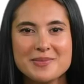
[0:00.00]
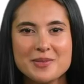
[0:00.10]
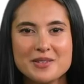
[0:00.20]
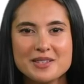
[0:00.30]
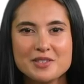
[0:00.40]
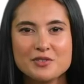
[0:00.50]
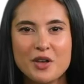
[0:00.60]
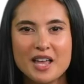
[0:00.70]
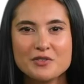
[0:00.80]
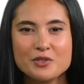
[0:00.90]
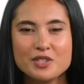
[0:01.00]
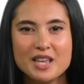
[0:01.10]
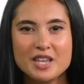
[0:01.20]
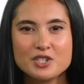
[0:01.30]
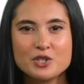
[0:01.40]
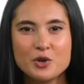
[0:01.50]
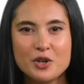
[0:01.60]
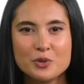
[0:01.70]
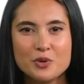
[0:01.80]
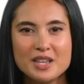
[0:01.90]
Morrison's life was cut
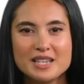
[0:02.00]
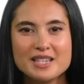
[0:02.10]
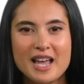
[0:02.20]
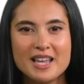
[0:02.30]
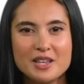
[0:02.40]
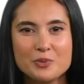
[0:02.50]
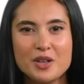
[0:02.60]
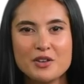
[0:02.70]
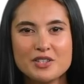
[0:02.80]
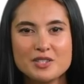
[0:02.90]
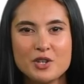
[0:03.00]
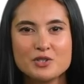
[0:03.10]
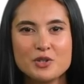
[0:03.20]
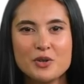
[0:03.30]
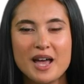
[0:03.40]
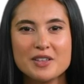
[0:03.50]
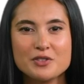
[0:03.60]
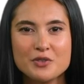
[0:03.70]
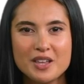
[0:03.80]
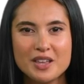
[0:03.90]
short when he died in Paris on July
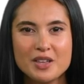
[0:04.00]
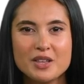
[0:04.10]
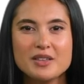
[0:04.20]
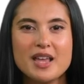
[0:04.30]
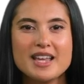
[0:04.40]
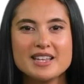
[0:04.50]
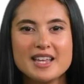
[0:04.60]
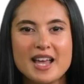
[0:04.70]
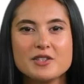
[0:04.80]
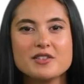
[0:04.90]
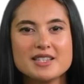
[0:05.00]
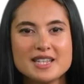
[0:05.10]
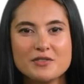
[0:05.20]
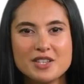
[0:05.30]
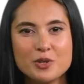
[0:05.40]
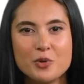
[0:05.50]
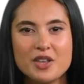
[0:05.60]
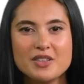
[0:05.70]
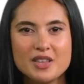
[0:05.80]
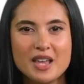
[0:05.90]
third, nineteen
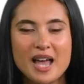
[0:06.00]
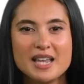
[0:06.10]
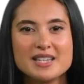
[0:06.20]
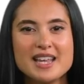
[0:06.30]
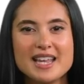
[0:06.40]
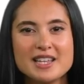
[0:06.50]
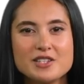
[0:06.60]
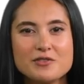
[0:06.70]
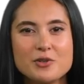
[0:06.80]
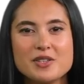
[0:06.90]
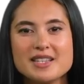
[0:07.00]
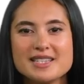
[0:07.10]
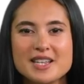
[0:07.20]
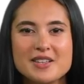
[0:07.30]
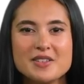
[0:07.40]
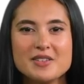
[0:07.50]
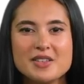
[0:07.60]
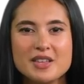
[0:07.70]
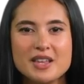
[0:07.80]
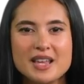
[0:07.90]
seventy-one, at the age of twenty-seven.
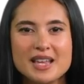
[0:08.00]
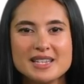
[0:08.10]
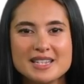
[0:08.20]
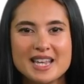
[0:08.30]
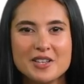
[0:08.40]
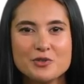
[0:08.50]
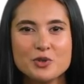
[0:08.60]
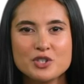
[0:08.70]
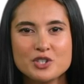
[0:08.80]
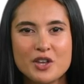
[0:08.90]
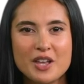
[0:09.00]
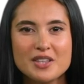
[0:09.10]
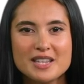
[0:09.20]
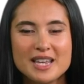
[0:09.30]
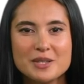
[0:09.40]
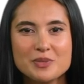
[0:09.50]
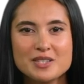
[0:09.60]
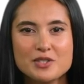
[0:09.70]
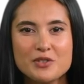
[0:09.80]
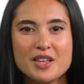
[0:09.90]
His death was shrouded in
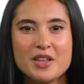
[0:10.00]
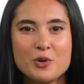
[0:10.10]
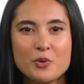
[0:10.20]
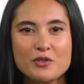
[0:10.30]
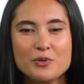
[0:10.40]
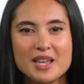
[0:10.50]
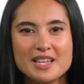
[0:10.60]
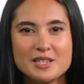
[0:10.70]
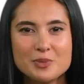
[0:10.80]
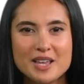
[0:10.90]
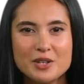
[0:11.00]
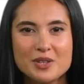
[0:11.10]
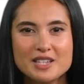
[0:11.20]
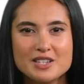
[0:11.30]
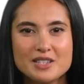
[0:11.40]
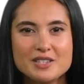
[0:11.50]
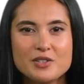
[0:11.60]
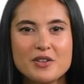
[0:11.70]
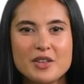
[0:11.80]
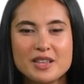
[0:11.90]
mystery, with many speculations
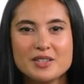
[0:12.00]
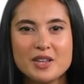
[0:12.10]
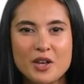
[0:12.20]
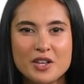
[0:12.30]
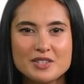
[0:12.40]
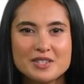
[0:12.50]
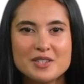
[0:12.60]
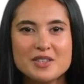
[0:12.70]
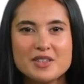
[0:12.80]
surrounding the cause.